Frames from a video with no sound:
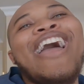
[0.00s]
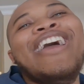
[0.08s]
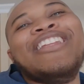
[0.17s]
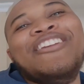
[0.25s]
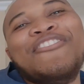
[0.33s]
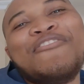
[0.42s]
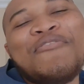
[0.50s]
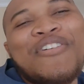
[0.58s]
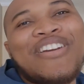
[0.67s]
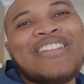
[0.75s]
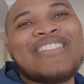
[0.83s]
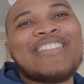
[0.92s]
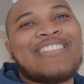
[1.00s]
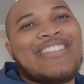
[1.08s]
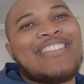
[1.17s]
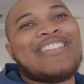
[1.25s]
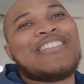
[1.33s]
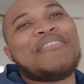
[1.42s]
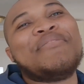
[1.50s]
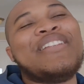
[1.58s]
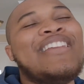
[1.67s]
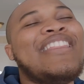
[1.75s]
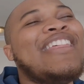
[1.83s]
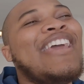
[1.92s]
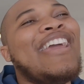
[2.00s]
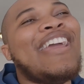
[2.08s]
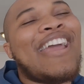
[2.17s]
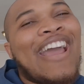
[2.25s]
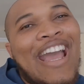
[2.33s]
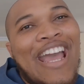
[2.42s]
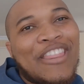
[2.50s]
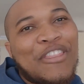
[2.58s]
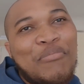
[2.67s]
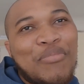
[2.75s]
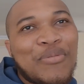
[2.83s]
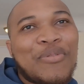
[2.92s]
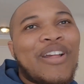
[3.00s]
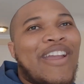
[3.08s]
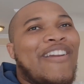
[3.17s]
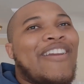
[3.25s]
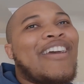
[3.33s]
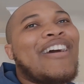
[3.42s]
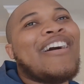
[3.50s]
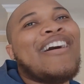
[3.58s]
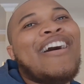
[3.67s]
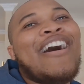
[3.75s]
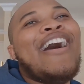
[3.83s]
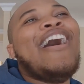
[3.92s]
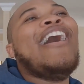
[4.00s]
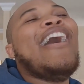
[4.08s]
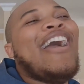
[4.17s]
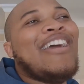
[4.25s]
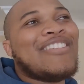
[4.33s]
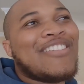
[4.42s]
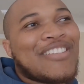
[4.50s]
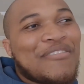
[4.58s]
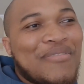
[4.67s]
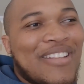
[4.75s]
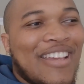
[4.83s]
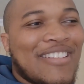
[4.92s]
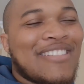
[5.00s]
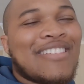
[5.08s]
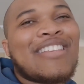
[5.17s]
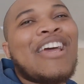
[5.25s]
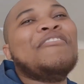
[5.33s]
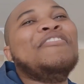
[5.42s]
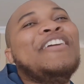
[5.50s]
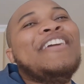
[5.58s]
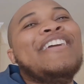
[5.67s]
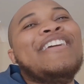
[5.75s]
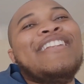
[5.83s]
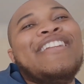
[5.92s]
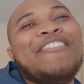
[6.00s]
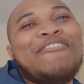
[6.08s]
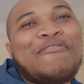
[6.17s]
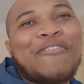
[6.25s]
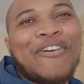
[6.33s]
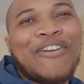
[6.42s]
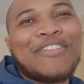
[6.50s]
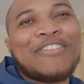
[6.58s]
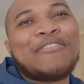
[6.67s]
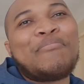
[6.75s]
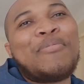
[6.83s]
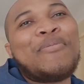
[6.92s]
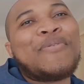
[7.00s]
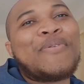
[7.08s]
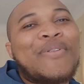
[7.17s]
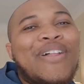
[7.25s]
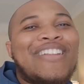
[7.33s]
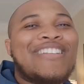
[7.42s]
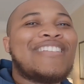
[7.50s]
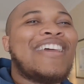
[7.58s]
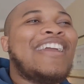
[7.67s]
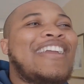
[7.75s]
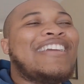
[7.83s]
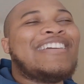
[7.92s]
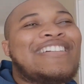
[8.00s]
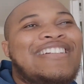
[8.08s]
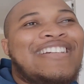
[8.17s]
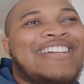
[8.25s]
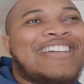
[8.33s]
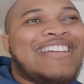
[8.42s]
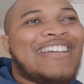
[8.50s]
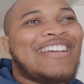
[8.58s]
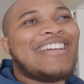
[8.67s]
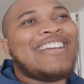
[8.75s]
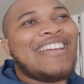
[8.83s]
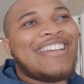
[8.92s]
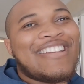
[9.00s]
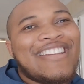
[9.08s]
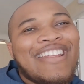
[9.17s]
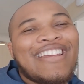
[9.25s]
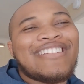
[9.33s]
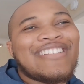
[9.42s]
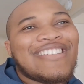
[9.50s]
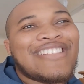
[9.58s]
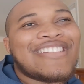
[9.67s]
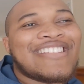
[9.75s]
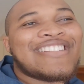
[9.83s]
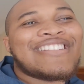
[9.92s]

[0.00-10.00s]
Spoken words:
and even worse is that there's somebody there at the pool area, and so somebody has to sign me in if I'm going to the pool, and it's like, can I just